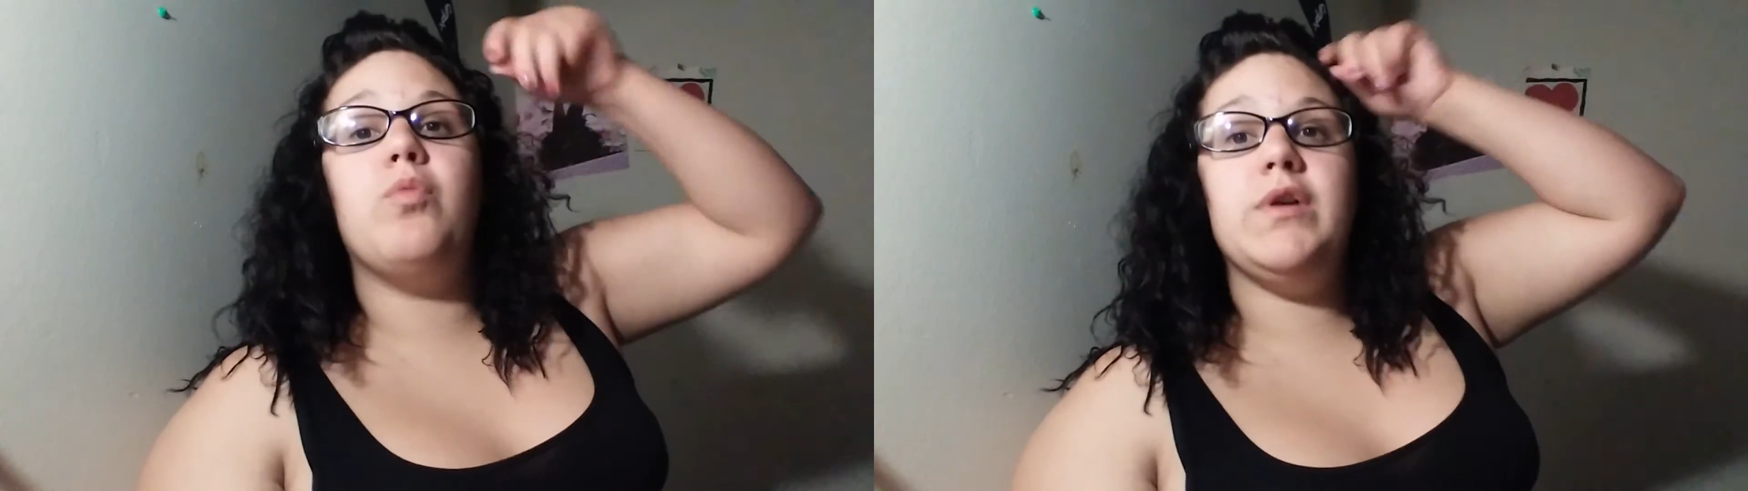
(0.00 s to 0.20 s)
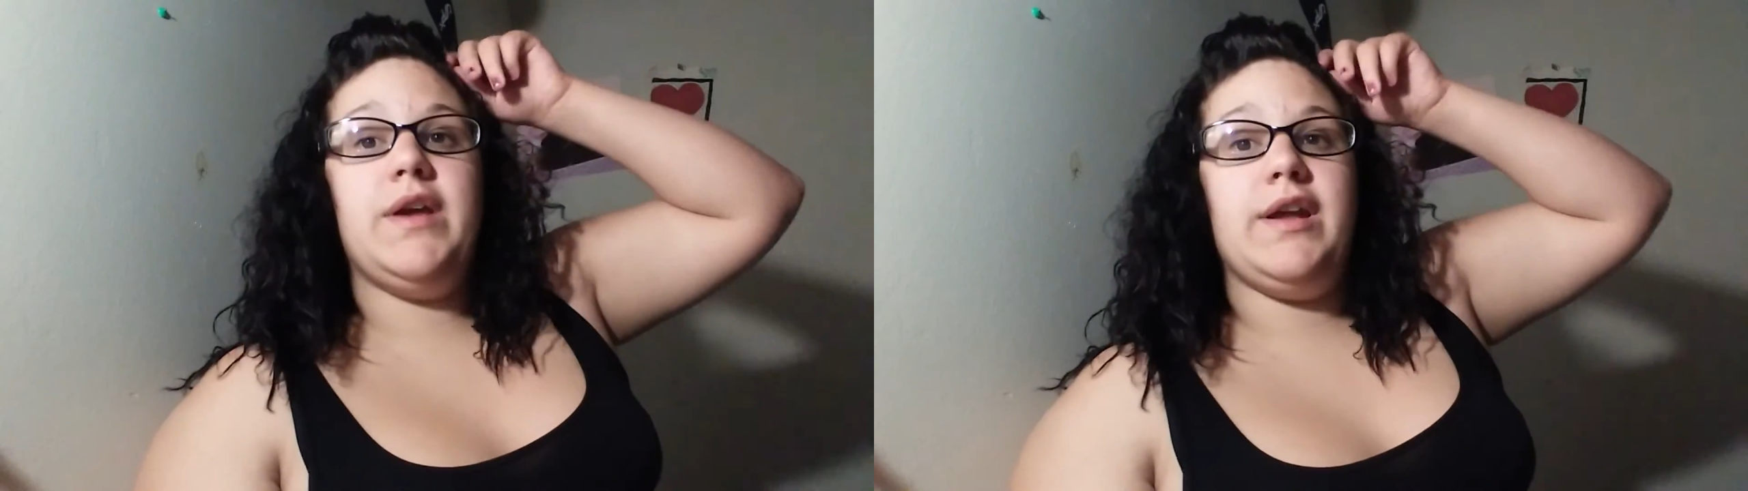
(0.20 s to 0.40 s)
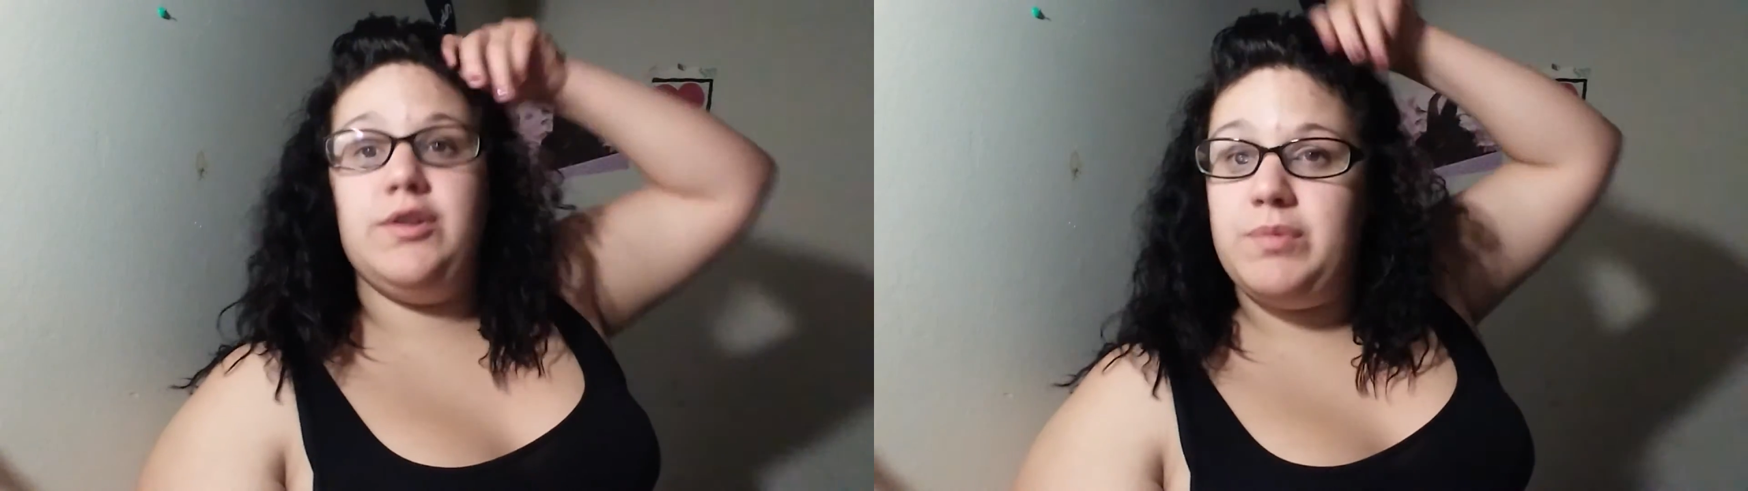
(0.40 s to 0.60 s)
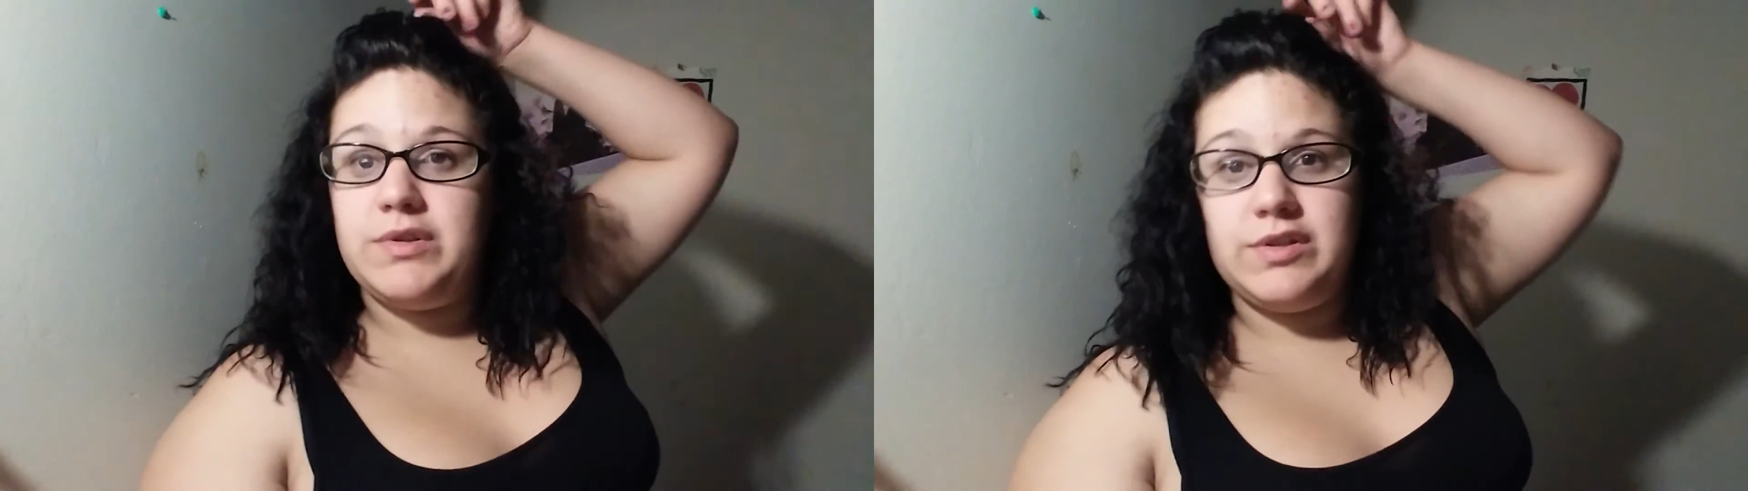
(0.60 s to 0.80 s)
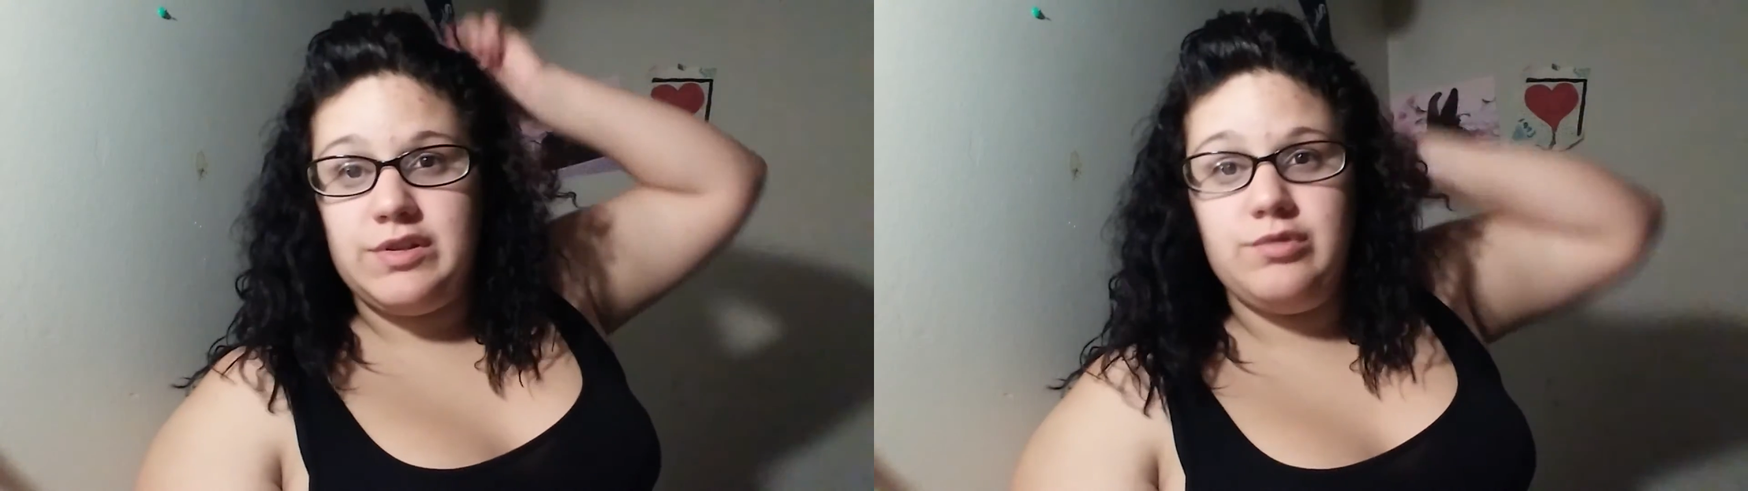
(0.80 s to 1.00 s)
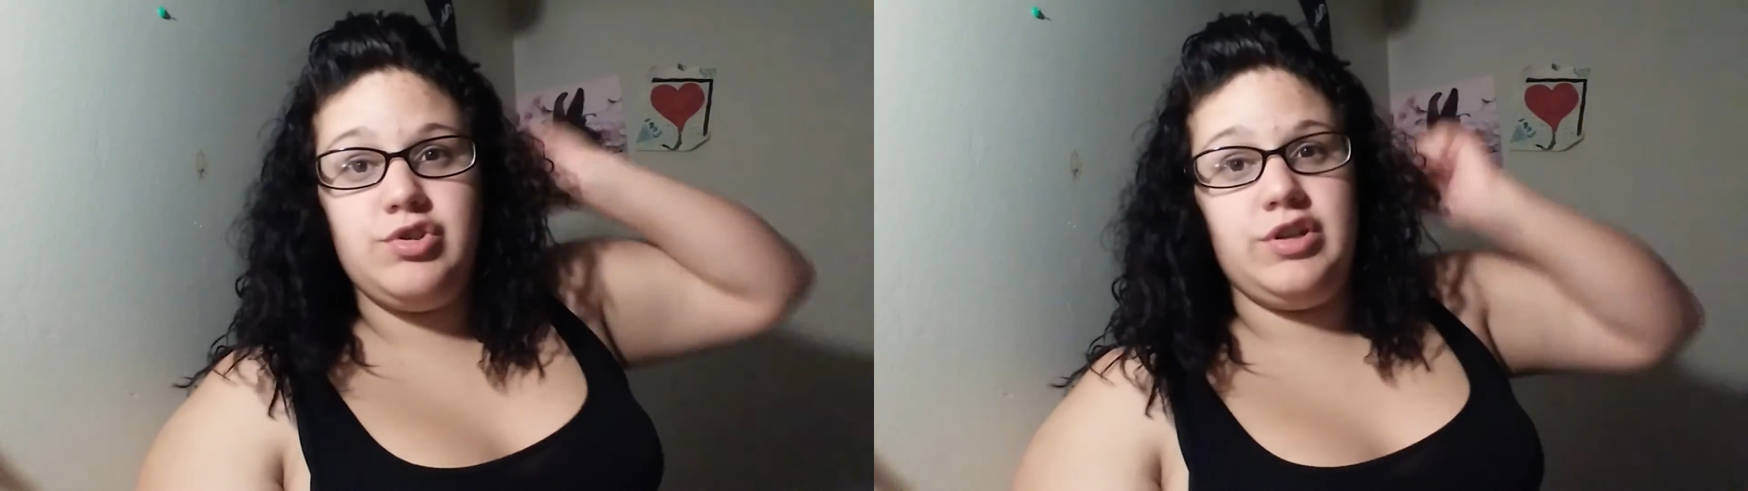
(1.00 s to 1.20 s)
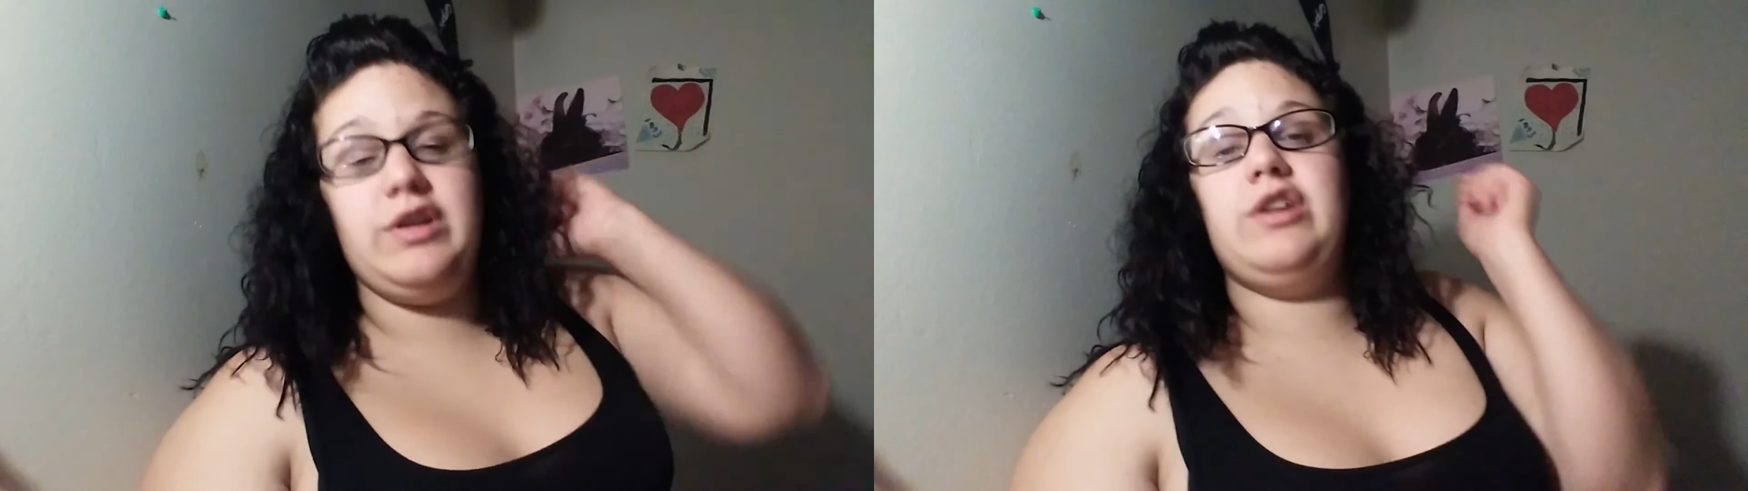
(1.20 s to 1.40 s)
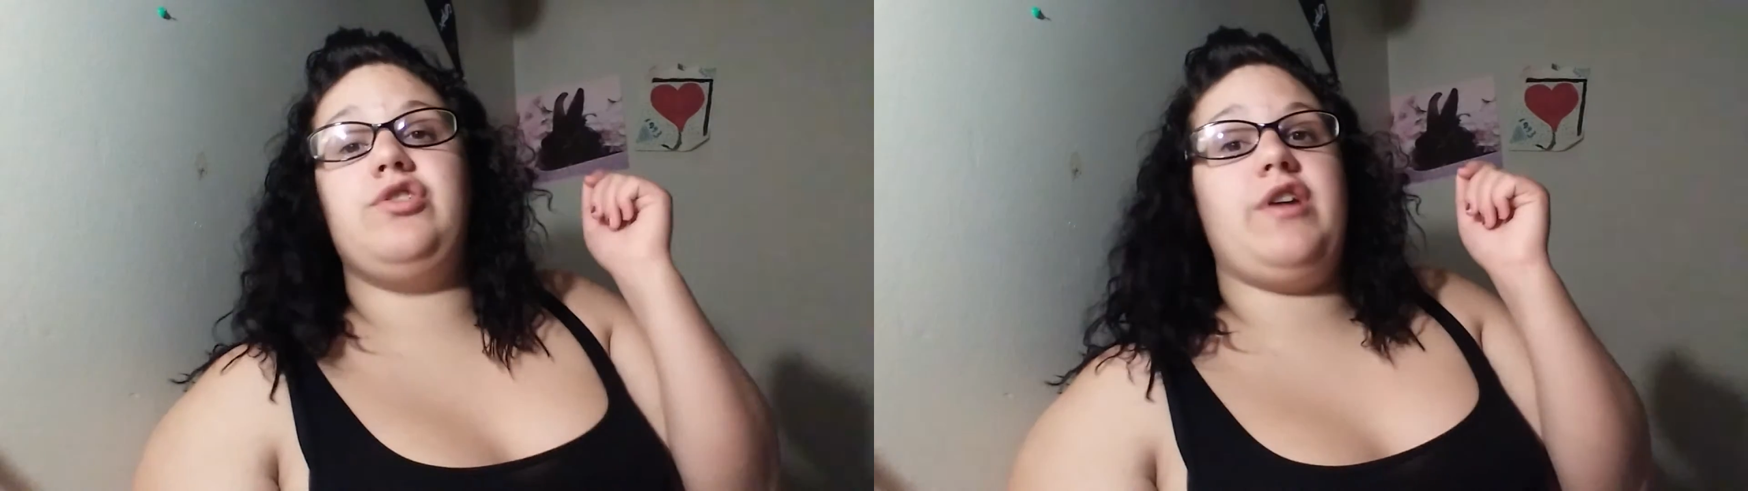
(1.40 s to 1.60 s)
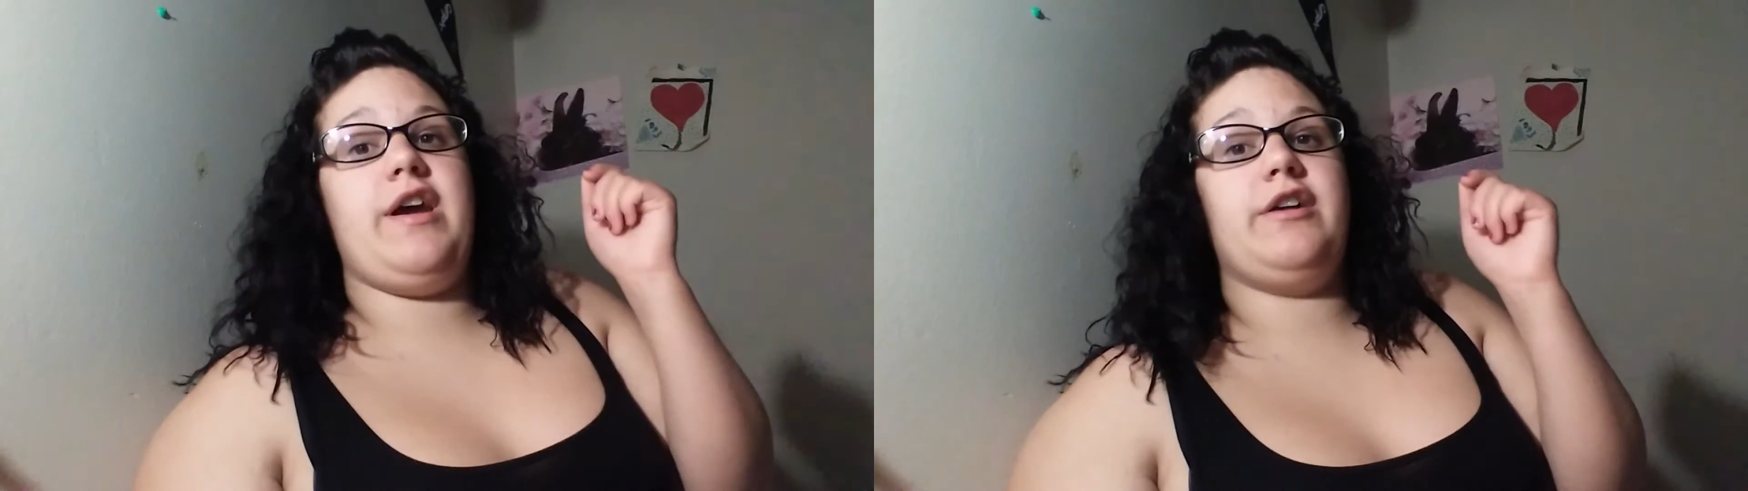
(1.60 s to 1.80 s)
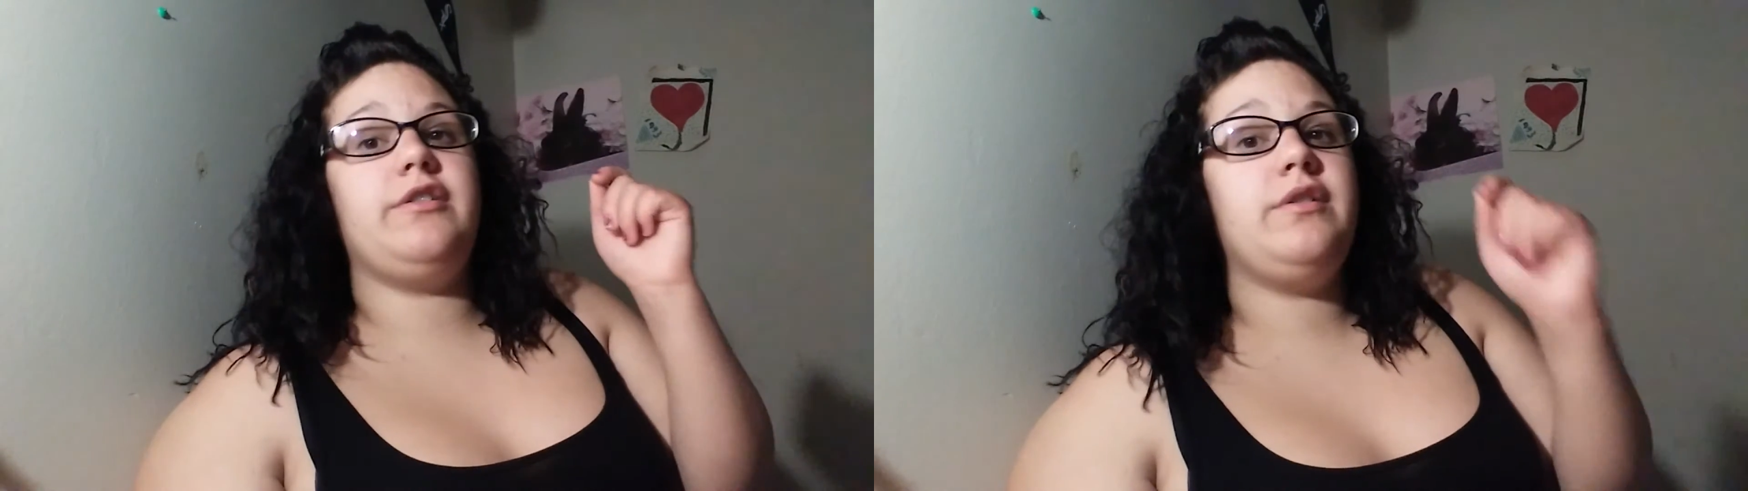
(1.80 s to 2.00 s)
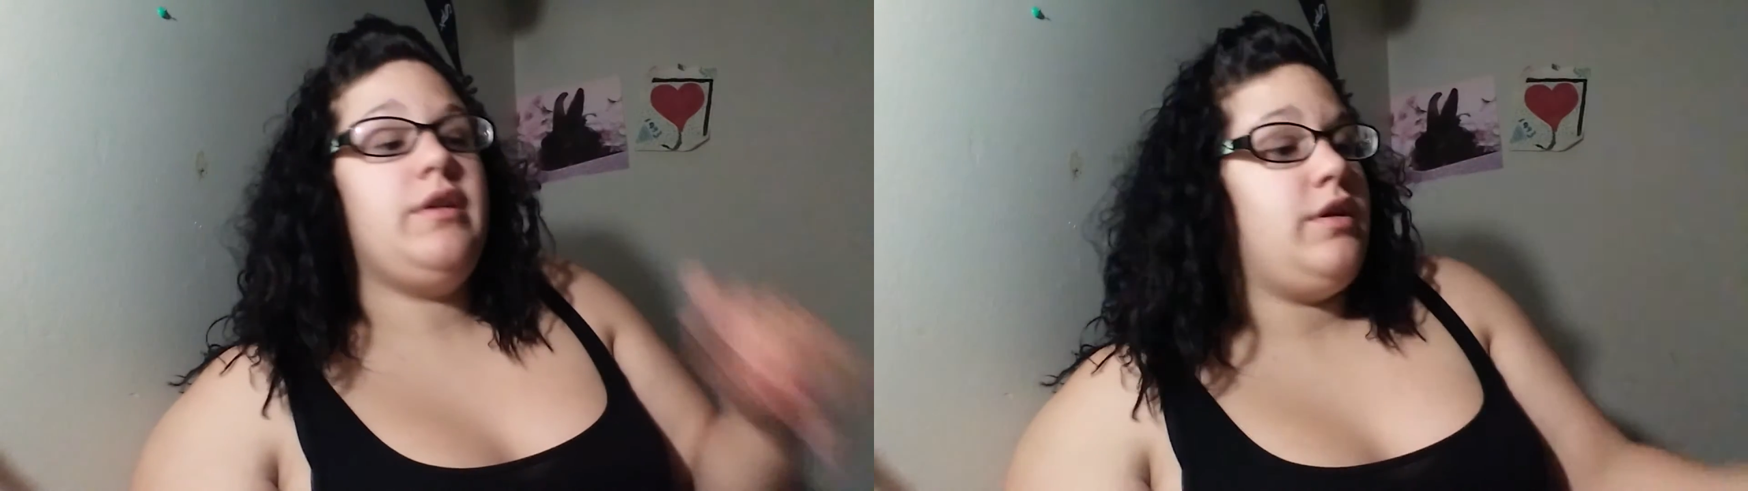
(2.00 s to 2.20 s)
and you put the solution in your hair,